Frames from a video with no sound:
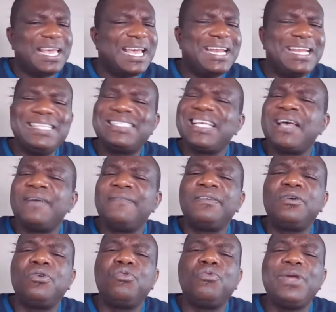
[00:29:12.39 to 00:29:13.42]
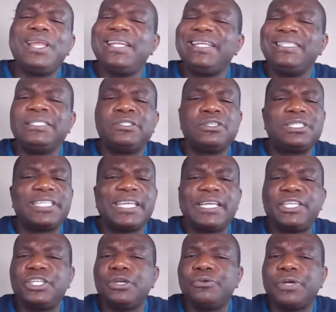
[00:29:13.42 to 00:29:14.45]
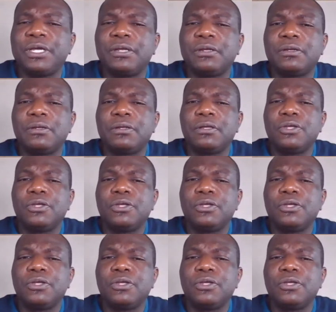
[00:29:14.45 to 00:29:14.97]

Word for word: And he's ever willing to take you in.